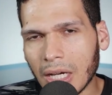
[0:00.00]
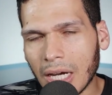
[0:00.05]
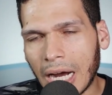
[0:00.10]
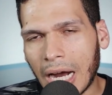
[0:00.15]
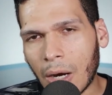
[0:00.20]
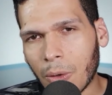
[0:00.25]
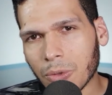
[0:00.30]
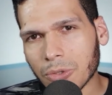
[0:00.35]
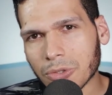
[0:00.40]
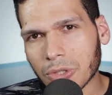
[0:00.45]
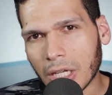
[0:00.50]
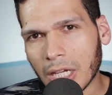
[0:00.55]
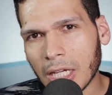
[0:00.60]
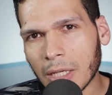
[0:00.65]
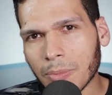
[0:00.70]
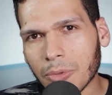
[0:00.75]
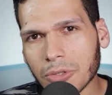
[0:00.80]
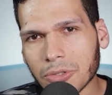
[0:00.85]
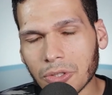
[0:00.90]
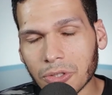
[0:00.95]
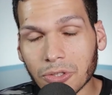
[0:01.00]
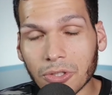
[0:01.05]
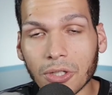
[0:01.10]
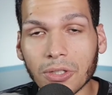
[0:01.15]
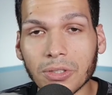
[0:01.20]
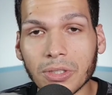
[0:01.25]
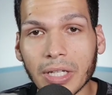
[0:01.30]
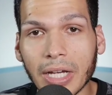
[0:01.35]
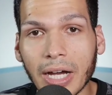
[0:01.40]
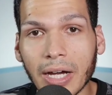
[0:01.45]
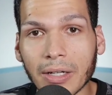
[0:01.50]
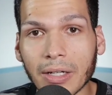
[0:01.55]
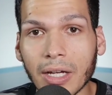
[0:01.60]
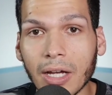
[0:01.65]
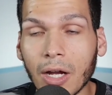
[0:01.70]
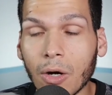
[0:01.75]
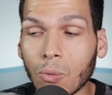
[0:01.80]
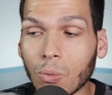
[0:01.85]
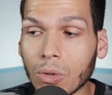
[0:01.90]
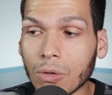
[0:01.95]
I was able to sit down,
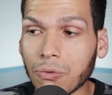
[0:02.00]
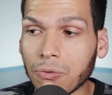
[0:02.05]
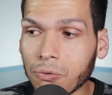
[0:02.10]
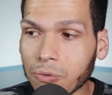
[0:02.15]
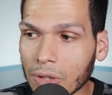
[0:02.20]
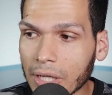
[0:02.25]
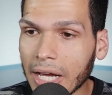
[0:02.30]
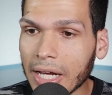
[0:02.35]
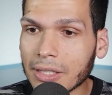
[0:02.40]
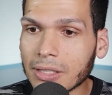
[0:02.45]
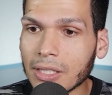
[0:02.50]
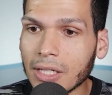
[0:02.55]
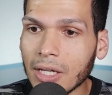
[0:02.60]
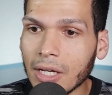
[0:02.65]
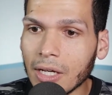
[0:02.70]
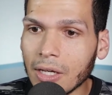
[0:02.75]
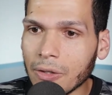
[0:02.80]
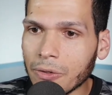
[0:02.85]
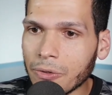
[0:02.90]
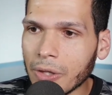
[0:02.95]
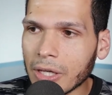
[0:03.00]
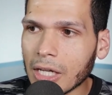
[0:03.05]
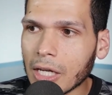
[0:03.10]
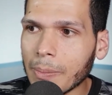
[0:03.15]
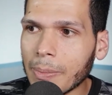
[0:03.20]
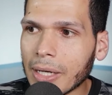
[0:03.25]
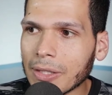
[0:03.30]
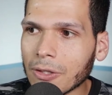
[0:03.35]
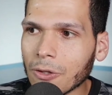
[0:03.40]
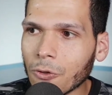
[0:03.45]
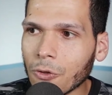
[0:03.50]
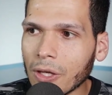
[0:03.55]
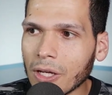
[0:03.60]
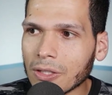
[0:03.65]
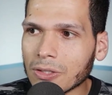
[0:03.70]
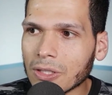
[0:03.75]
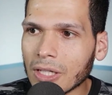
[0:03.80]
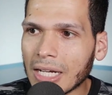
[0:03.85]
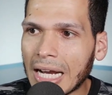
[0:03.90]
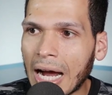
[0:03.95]
reflect, think about the
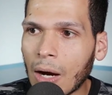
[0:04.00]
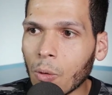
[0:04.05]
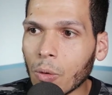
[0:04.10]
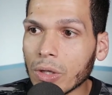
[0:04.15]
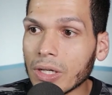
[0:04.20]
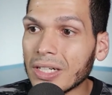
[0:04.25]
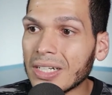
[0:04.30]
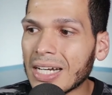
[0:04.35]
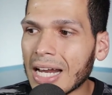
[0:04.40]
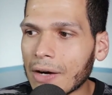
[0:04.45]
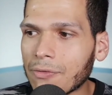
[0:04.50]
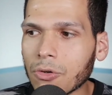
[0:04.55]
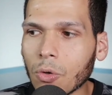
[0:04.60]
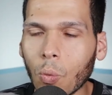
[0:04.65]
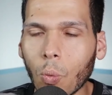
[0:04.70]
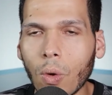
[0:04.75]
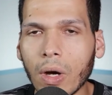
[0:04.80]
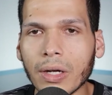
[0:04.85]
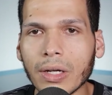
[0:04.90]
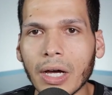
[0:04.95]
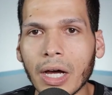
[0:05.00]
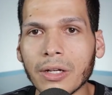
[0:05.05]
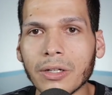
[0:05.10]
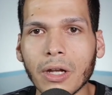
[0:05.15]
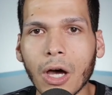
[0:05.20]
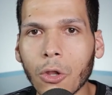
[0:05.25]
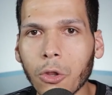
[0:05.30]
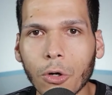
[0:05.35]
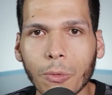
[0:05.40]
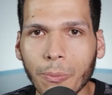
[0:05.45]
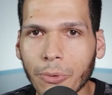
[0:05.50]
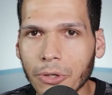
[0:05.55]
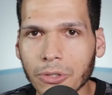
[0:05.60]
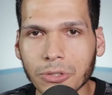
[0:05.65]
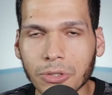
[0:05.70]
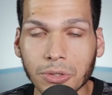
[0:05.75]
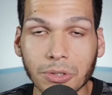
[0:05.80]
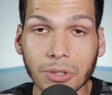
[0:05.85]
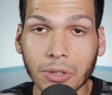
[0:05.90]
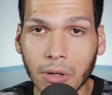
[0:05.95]
things that I would never want another
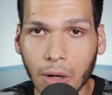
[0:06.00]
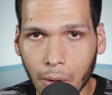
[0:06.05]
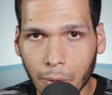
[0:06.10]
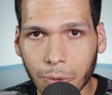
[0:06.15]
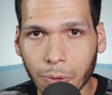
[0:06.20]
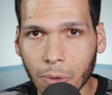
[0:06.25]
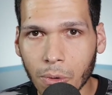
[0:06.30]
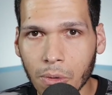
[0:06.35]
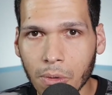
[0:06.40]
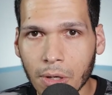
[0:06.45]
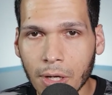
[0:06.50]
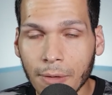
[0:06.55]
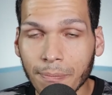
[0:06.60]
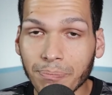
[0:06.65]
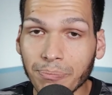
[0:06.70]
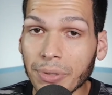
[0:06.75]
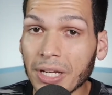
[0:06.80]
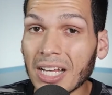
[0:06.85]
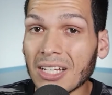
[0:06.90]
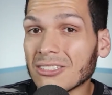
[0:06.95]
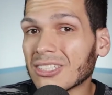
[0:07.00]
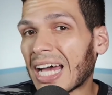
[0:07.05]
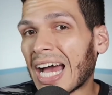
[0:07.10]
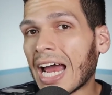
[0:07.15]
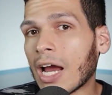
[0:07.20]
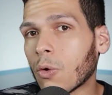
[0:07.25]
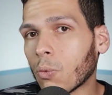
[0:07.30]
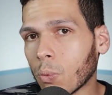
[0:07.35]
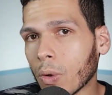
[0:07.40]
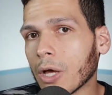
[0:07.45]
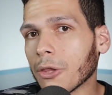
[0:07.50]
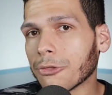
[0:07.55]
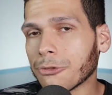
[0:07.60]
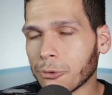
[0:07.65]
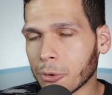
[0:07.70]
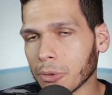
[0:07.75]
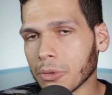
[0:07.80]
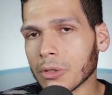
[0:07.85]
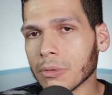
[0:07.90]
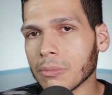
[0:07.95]
person to go through because I went
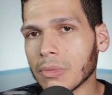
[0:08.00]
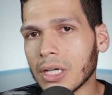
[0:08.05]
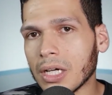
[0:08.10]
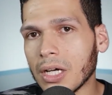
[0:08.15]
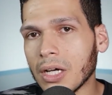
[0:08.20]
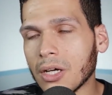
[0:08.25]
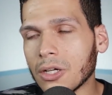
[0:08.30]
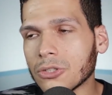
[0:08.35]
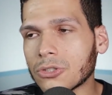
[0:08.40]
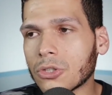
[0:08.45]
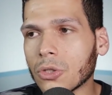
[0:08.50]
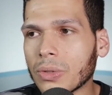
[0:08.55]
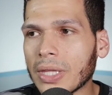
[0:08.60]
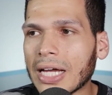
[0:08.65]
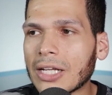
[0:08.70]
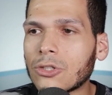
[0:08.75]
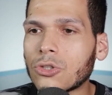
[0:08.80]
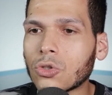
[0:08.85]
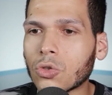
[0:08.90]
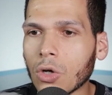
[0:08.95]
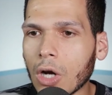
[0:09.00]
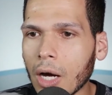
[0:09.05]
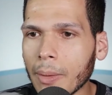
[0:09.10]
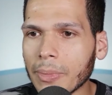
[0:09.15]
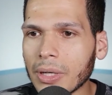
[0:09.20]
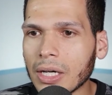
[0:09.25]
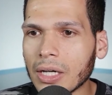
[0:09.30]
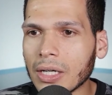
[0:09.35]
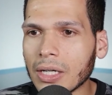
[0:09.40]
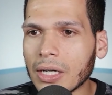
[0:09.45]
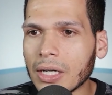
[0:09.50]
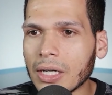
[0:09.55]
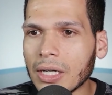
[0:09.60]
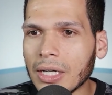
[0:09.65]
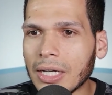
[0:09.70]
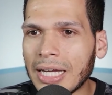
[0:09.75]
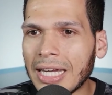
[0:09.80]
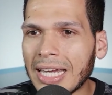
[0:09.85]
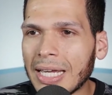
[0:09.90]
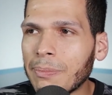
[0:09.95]
through them. So that trauma,
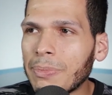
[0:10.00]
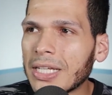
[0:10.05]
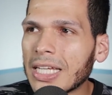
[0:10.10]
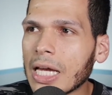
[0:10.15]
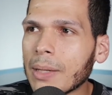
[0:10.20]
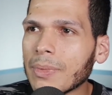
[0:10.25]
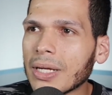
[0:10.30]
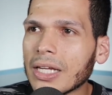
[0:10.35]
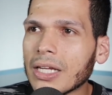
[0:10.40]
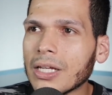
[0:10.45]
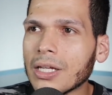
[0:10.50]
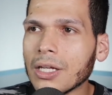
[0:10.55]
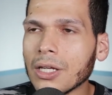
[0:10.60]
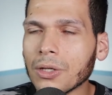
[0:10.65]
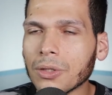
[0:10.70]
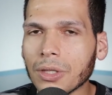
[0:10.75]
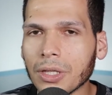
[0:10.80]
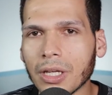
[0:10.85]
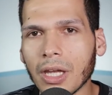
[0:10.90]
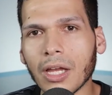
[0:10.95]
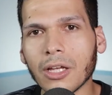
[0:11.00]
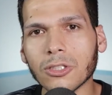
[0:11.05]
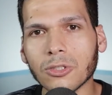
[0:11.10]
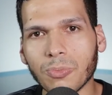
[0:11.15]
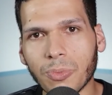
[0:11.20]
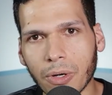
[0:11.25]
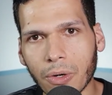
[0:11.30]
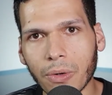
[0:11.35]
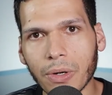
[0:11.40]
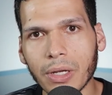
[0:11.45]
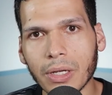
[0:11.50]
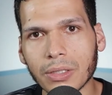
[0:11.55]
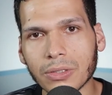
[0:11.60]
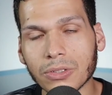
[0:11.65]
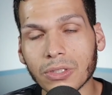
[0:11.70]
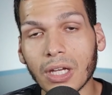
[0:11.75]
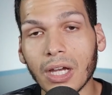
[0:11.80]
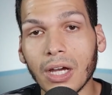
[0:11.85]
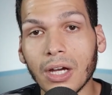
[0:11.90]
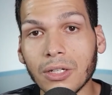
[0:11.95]
it became a healing
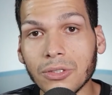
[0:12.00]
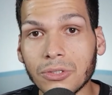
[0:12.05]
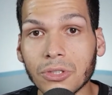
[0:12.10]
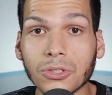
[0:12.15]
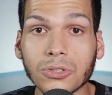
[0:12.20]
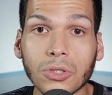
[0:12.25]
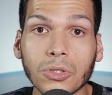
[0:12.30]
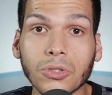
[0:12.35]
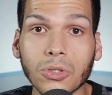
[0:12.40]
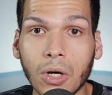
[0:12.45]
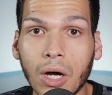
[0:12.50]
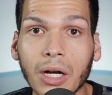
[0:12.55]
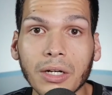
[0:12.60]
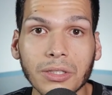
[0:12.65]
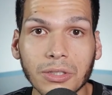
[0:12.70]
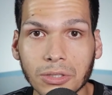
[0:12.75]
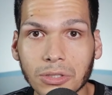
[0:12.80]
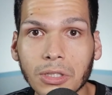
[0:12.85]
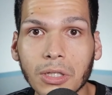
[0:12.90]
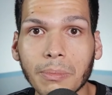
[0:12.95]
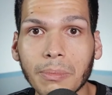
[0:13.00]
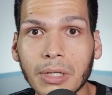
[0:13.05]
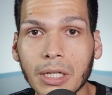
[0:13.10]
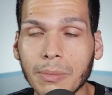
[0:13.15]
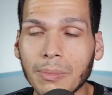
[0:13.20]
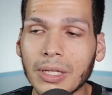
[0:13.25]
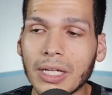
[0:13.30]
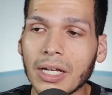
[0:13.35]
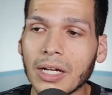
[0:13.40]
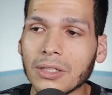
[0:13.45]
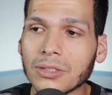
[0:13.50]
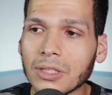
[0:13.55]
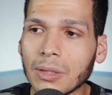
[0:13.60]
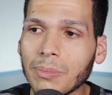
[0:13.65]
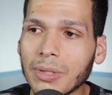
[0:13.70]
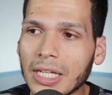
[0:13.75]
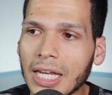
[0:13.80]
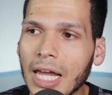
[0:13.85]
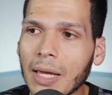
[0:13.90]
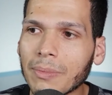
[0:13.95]
experience just to talk to somebody because it
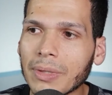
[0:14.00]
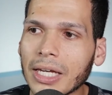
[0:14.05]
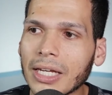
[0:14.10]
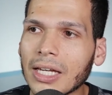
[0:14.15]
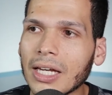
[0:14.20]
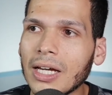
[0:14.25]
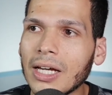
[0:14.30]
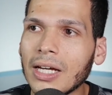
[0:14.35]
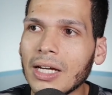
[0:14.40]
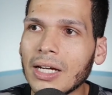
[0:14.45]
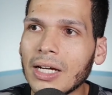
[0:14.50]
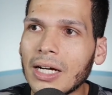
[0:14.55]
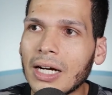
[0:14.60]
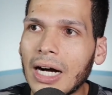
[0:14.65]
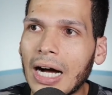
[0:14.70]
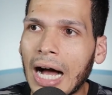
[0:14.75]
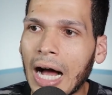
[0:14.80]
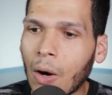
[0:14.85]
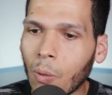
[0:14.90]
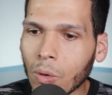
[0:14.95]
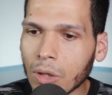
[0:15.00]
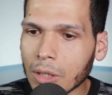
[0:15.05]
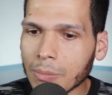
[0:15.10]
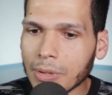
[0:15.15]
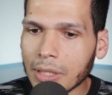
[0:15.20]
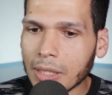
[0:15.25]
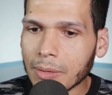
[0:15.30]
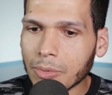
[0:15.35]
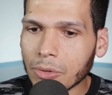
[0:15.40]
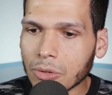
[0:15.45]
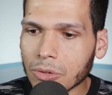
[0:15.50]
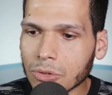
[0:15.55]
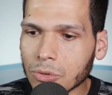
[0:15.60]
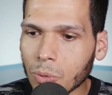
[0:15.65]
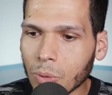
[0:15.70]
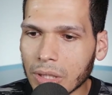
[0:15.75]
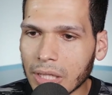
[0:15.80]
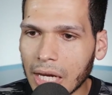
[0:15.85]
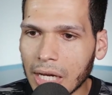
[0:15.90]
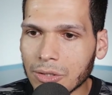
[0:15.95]
became like, I want to be able
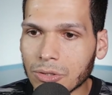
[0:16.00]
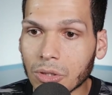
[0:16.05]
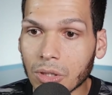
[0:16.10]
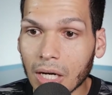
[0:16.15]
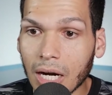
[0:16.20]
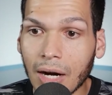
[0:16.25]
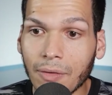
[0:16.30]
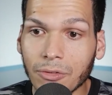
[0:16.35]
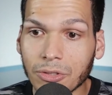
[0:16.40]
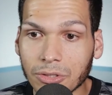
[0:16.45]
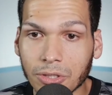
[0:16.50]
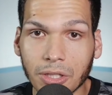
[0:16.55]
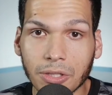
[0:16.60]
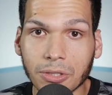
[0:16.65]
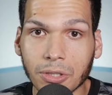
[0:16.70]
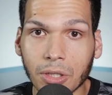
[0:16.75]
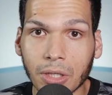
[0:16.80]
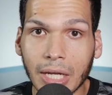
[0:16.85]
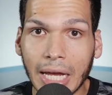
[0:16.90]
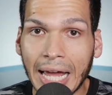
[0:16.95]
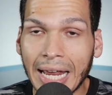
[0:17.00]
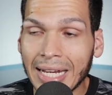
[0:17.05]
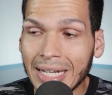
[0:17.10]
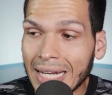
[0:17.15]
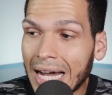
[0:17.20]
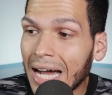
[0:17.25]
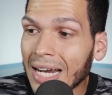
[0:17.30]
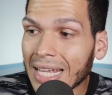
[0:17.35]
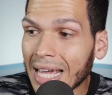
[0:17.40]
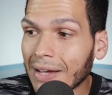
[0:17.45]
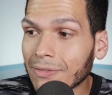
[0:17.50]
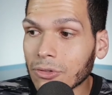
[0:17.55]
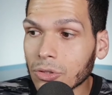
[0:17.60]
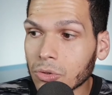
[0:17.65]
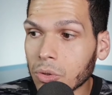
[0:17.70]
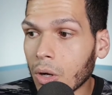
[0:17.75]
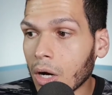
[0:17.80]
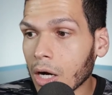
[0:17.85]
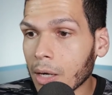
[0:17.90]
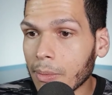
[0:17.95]
to engage in a conversation and not have to
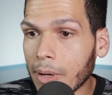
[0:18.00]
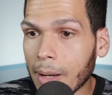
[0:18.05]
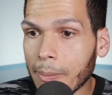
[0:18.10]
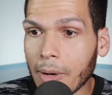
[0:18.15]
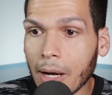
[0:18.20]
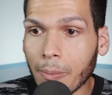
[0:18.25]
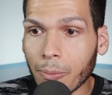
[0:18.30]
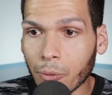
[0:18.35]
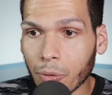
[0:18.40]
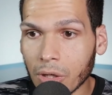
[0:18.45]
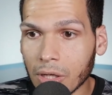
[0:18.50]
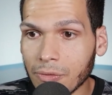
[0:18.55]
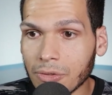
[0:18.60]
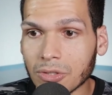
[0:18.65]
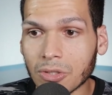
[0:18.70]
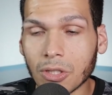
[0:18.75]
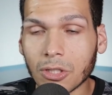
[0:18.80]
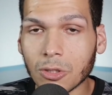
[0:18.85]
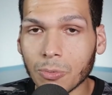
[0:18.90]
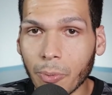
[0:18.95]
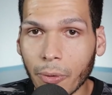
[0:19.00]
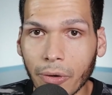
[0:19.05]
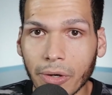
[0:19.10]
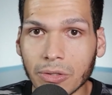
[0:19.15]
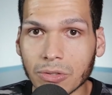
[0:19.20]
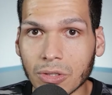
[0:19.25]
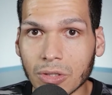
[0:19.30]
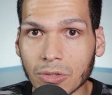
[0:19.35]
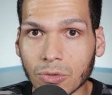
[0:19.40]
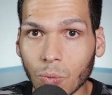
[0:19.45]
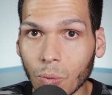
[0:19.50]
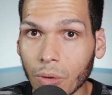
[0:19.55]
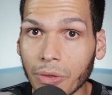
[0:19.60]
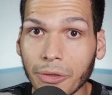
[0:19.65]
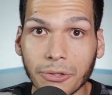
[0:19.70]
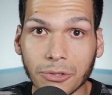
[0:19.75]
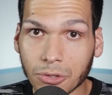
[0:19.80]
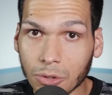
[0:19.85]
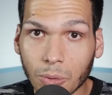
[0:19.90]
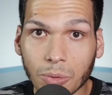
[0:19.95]
talk about my previous experiences
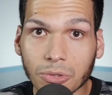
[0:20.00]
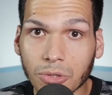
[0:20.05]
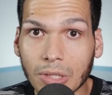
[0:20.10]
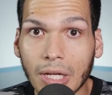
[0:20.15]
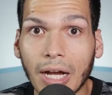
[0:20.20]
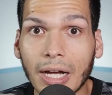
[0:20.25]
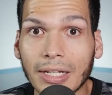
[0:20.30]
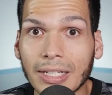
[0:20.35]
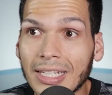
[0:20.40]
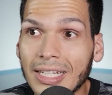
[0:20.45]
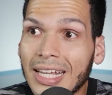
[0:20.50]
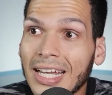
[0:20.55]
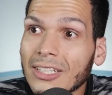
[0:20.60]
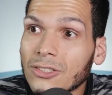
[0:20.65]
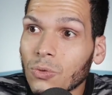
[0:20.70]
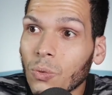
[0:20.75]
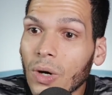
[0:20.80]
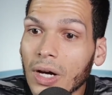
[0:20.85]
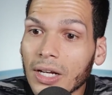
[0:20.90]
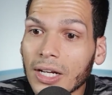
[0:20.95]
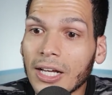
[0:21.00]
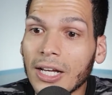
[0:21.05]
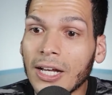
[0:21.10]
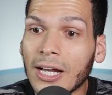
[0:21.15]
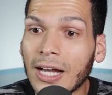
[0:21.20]
with suicide. Guess what?